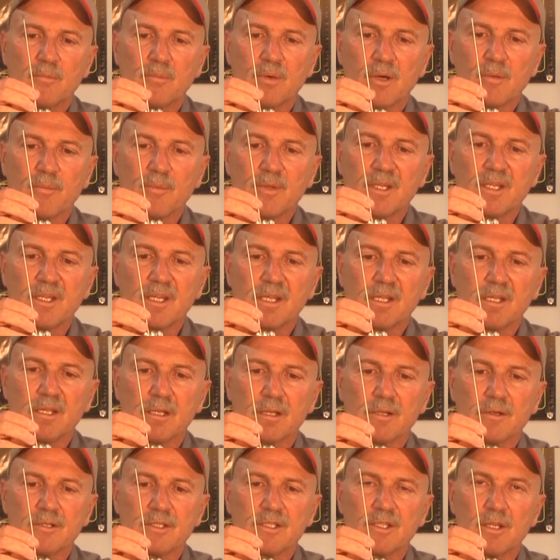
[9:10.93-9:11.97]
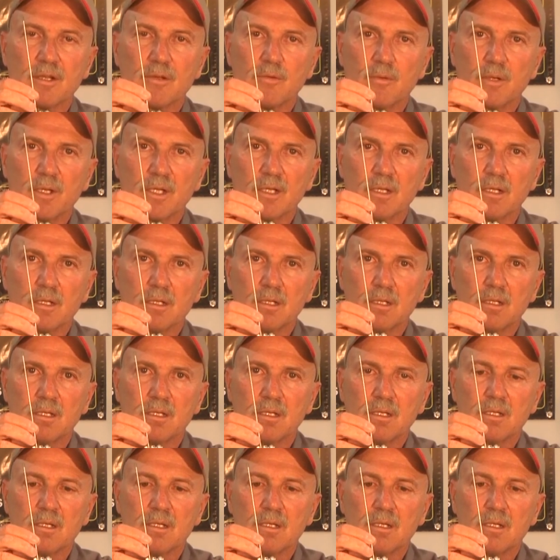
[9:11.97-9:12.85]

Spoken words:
perpendicular to the wheel